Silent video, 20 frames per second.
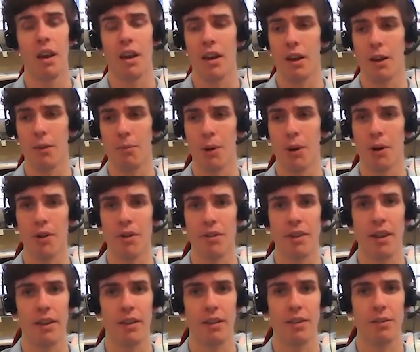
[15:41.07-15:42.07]
Because
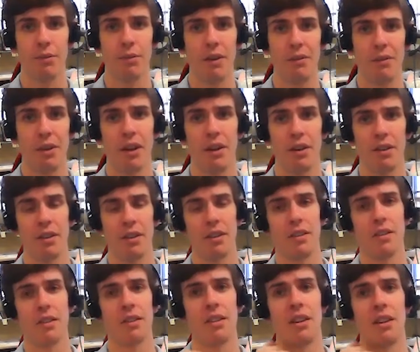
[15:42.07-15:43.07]
Revit LT
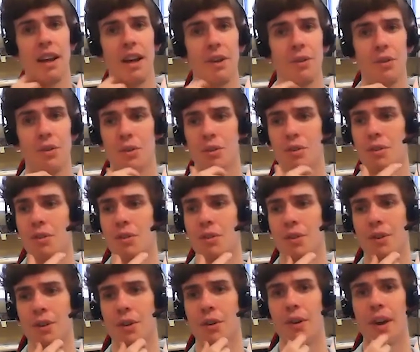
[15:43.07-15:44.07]
still allows you to
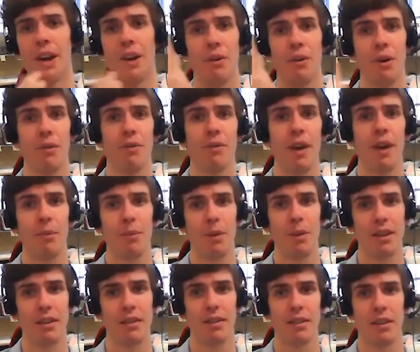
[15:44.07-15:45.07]
create your own
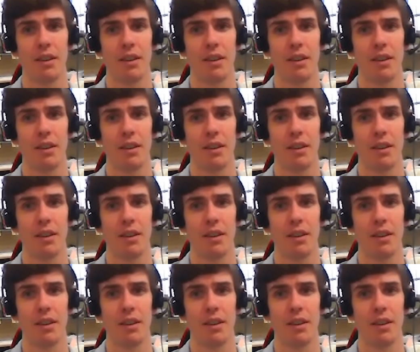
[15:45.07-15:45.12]
families,